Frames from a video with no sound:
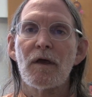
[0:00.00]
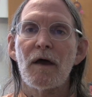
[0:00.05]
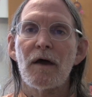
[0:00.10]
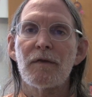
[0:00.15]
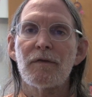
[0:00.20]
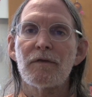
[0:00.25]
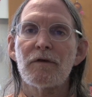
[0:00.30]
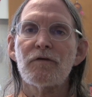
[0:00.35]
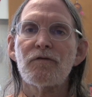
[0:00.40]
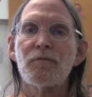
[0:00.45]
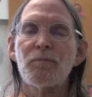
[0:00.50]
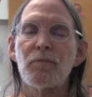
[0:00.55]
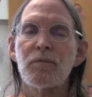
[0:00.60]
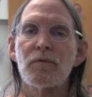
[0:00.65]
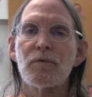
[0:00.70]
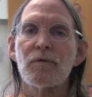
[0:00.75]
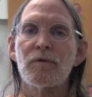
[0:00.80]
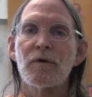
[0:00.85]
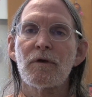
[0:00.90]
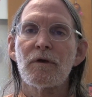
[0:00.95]
And this
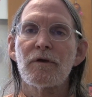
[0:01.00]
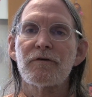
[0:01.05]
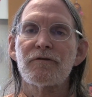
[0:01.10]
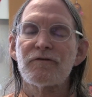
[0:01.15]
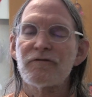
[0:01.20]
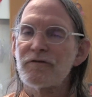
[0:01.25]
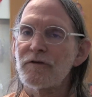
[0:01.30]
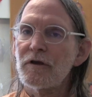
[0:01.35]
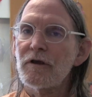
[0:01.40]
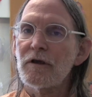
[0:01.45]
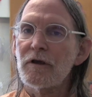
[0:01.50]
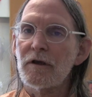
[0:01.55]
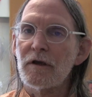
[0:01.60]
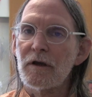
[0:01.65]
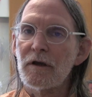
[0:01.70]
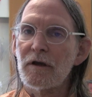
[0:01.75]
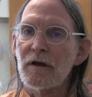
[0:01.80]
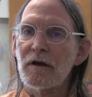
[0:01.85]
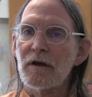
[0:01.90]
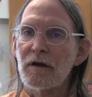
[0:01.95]

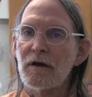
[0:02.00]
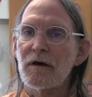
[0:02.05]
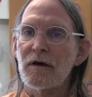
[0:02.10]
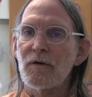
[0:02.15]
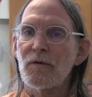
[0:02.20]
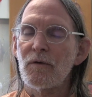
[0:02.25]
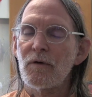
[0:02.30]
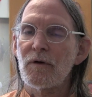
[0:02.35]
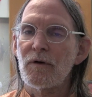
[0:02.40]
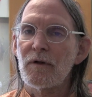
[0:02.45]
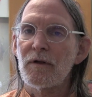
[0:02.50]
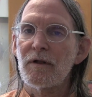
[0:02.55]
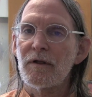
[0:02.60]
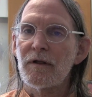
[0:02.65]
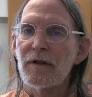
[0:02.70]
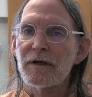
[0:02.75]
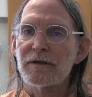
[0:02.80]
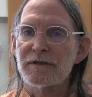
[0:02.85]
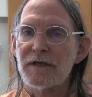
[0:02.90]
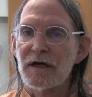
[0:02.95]
seeing
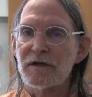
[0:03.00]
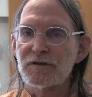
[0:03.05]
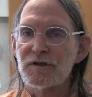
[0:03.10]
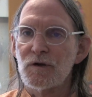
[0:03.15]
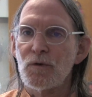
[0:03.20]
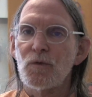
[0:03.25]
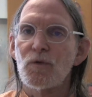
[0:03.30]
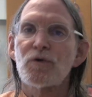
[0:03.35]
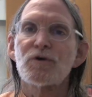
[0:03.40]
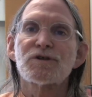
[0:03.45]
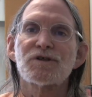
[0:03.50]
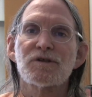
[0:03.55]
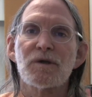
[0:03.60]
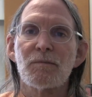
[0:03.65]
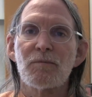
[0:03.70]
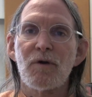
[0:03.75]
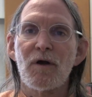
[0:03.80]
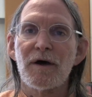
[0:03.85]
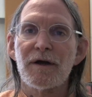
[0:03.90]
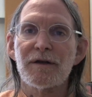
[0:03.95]
is actually worse
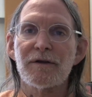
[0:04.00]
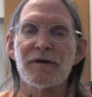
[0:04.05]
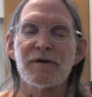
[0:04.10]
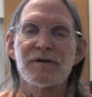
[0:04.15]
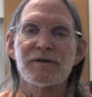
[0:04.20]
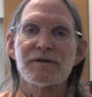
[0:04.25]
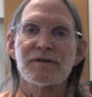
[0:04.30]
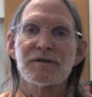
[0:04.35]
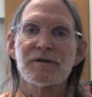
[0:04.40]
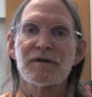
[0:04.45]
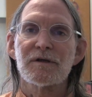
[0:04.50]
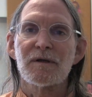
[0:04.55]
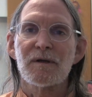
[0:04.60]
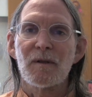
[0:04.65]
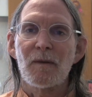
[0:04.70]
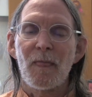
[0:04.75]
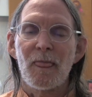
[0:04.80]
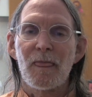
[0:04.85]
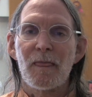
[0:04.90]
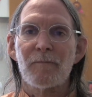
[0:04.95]
than blindness.
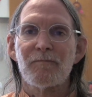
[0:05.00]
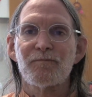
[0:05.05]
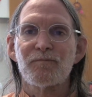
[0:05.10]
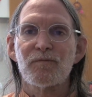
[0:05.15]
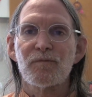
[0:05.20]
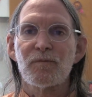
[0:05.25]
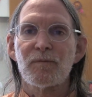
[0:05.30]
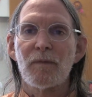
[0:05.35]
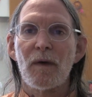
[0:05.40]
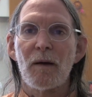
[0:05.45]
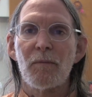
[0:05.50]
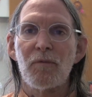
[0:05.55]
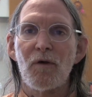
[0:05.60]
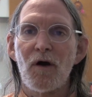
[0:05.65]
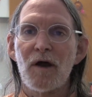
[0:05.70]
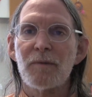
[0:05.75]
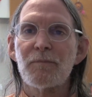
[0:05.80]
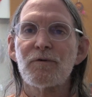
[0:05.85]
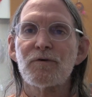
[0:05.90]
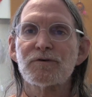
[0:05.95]
A
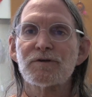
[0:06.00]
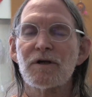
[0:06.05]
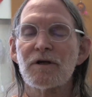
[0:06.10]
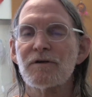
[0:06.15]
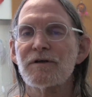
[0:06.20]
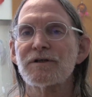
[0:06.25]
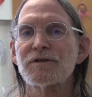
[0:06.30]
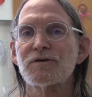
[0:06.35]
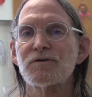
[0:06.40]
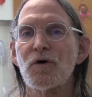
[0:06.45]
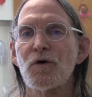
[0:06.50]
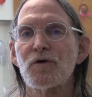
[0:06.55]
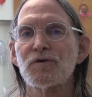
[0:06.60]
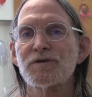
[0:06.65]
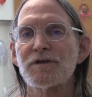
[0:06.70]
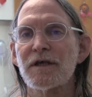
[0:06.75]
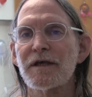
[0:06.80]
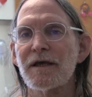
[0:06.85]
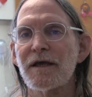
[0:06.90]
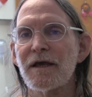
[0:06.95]
blind person at least knows
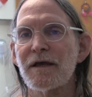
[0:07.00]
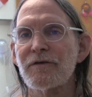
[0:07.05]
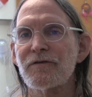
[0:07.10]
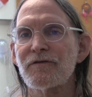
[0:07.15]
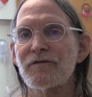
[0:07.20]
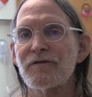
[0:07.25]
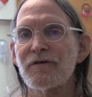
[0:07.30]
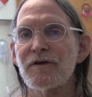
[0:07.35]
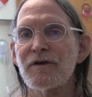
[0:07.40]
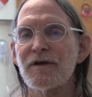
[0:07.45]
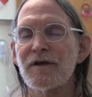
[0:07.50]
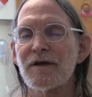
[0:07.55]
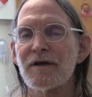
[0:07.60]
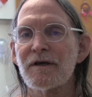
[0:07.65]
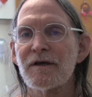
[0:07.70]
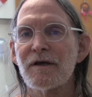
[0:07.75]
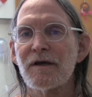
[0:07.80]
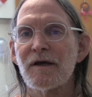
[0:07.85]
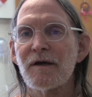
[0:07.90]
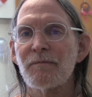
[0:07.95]
they can't see,
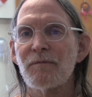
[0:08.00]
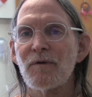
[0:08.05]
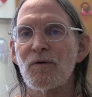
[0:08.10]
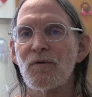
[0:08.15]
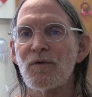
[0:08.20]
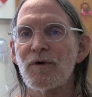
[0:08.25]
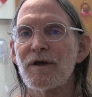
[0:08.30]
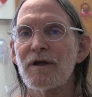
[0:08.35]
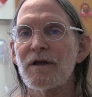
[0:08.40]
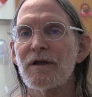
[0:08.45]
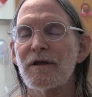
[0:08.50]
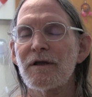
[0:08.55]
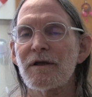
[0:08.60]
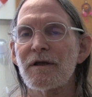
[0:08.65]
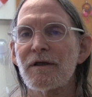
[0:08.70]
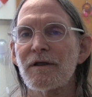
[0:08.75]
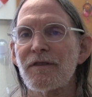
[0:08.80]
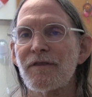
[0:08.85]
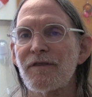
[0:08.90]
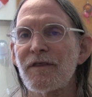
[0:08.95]
but we
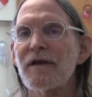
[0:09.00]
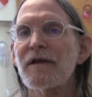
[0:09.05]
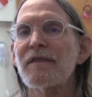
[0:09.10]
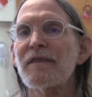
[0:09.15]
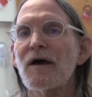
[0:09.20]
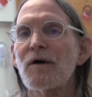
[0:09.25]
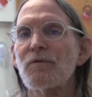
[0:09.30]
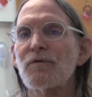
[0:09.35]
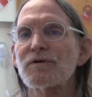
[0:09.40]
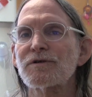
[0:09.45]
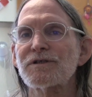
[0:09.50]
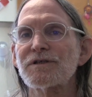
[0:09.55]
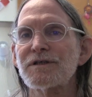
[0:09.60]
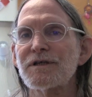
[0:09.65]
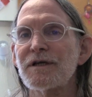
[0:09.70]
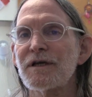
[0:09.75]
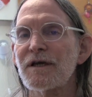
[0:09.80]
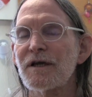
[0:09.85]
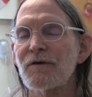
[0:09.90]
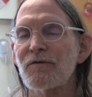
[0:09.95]
think that we're
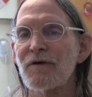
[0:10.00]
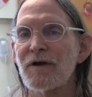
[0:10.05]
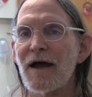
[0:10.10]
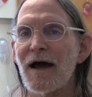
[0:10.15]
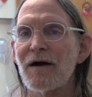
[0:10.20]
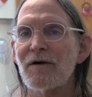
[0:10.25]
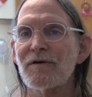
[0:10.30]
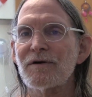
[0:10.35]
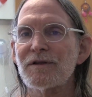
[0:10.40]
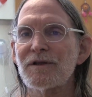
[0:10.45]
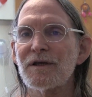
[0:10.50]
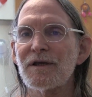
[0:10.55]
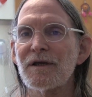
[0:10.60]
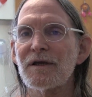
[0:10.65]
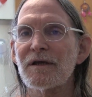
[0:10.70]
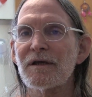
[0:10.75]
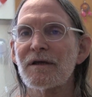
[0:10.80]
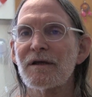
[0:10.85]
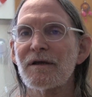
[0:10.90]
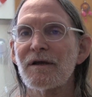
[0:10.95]
seeing
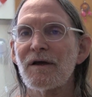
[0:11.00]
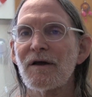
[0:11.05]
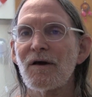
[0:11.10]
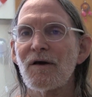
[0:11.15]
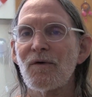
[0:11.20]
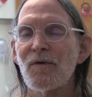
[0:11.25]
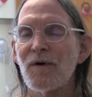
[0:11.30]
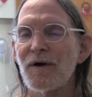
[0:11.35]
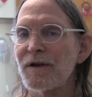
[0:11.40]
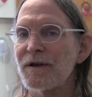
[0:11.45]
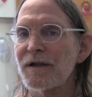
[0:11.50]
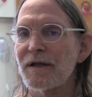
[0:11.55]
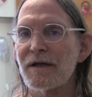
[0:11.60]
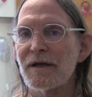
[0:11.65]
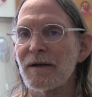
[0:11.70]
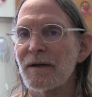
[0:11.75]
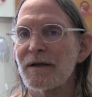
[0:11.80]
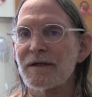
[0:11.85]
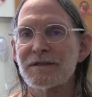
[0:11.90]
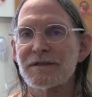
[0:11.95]
reality when
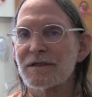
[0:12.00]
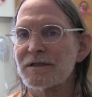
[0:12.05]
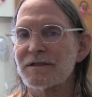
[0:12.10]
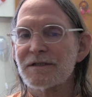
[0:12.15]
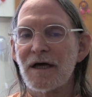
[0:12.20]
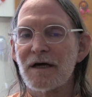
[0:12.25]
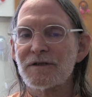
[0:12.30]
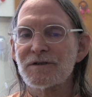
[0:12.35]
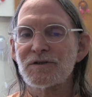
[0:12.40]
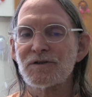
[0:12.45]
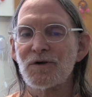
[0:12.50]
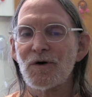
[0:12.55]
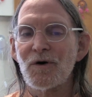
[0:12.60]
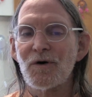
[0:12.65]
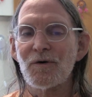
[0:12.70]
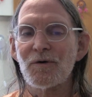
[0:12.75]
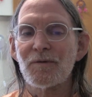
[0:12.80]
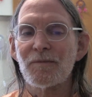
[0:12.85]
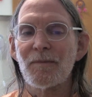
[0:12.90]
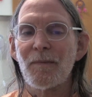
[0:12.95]
it's just not
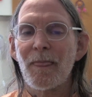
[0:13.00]
so.